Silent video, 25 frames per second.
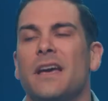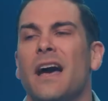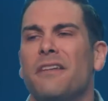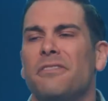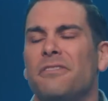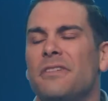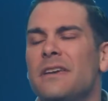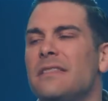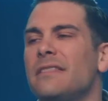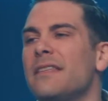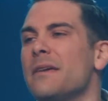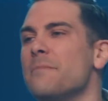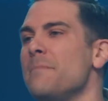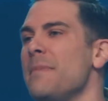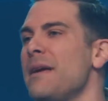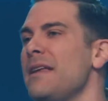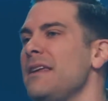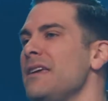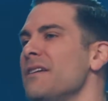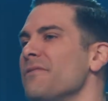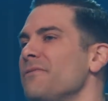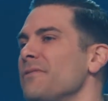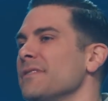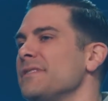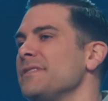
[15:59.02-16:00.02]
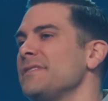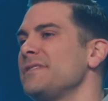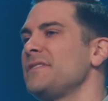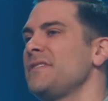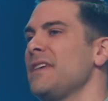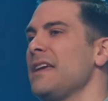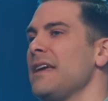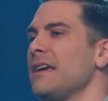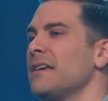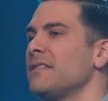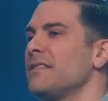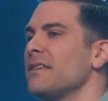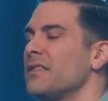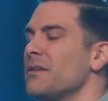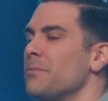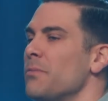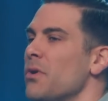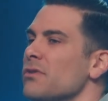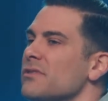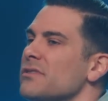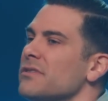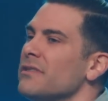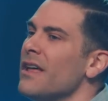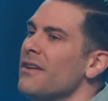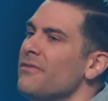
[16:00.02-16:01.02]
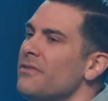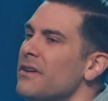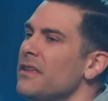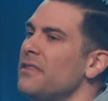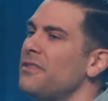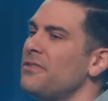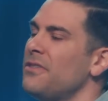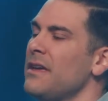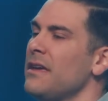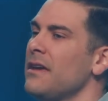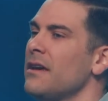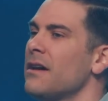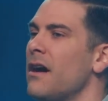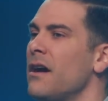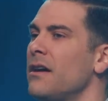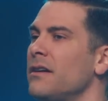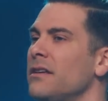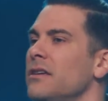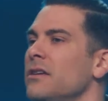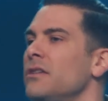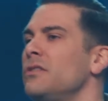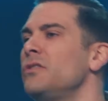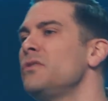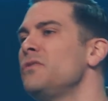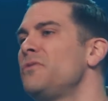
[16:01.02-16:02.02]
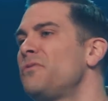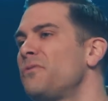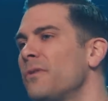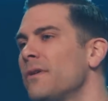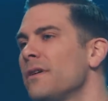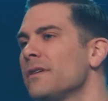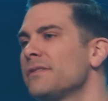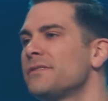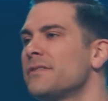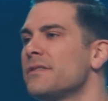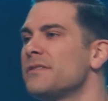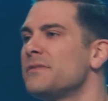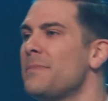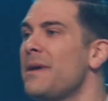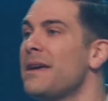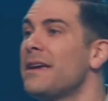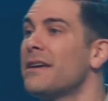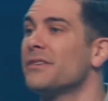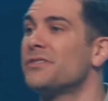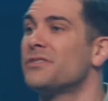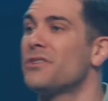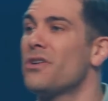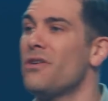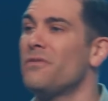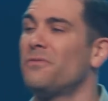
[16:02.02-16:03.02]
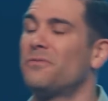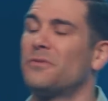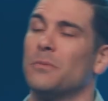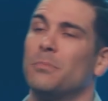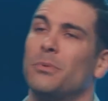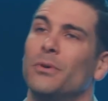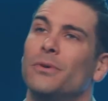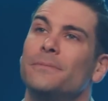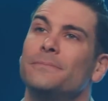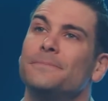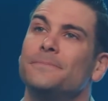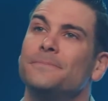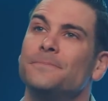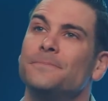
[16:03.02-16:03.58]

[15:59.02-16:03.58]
I think that many of us think that the most loving thing God can do for us is make us comfortable.